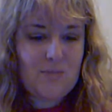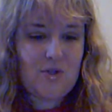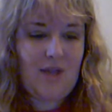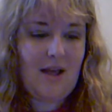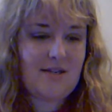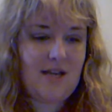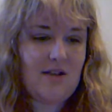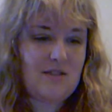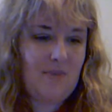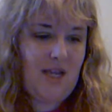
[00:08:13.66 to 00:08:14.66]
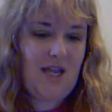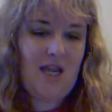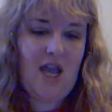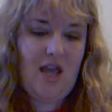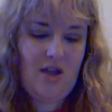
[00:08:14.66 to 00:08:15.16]
so that tells
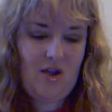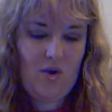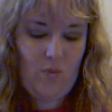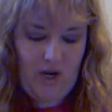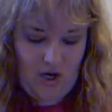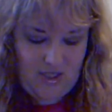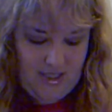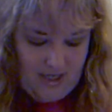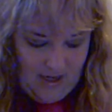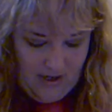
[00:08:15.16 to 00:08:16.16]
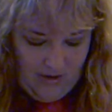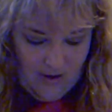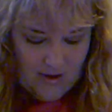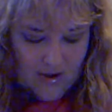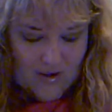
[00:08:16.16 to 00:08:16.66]
me we are done
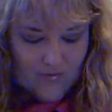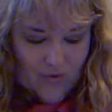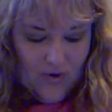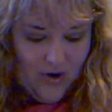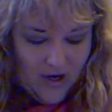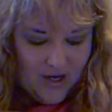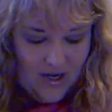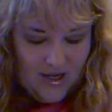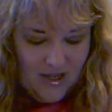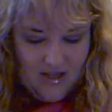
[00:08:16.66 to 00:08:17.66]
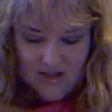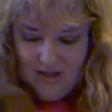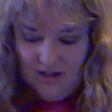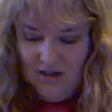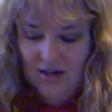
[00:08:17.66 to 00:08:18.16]
for.
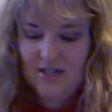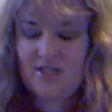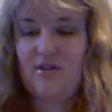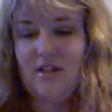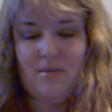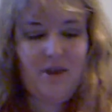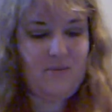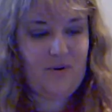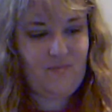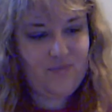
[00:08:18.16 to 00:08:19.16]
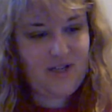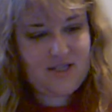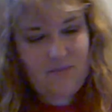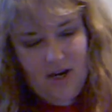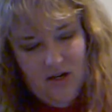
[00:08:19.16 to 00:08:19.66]
God, I still got the paper.
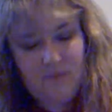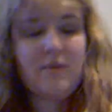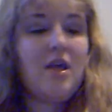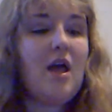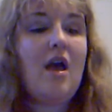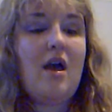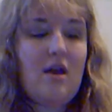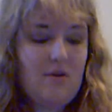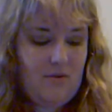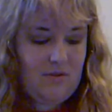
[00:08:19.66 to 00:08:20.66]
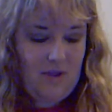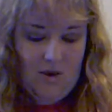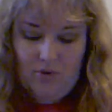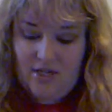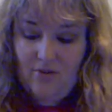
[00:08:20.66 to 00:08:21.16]
Doesn't matter
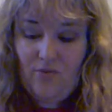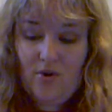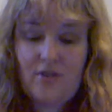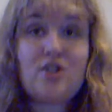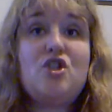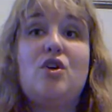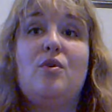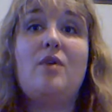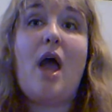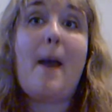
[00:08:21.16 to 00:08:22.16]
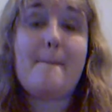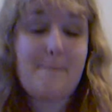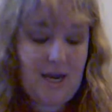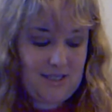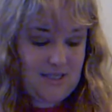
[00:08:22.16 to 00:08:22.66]
that we're done for the June box